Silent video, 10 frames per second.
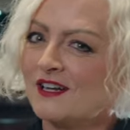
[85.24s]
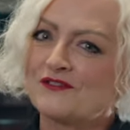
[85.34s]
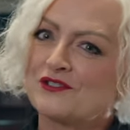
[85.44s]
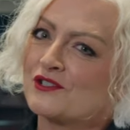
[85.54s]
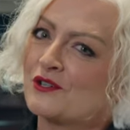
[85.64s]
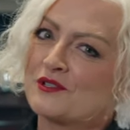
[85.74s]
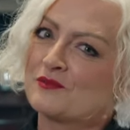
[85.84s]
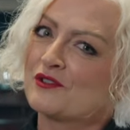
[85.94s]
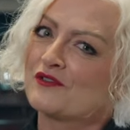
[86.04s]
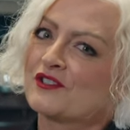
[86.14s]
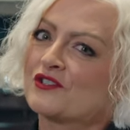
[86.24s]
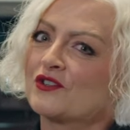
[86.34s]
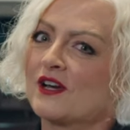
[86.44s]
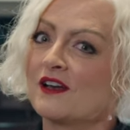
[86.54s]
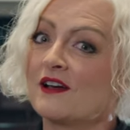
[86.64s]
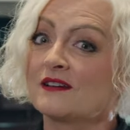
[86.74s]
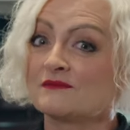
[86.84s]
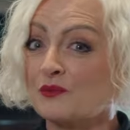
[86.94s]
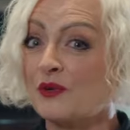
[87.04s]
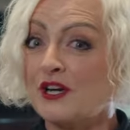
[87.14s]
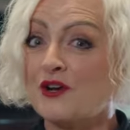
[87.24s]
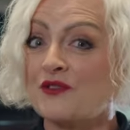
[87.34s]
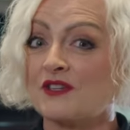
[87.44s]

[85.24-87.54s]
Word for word: Life doesn't always move in a straight line and we know